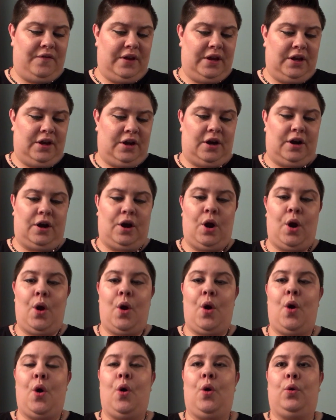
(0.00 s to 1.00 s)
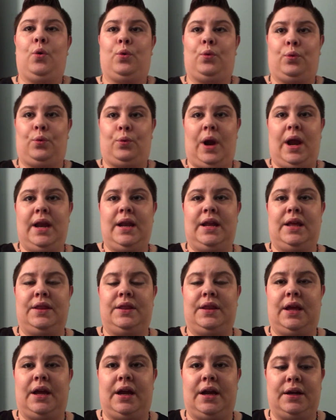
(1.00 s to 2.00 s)
finger right
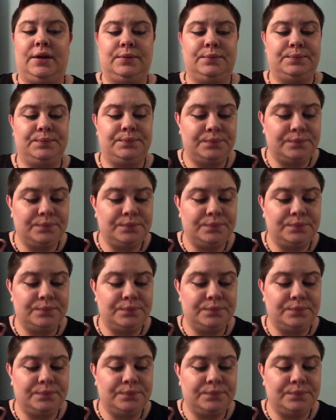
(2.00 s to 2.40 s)
in there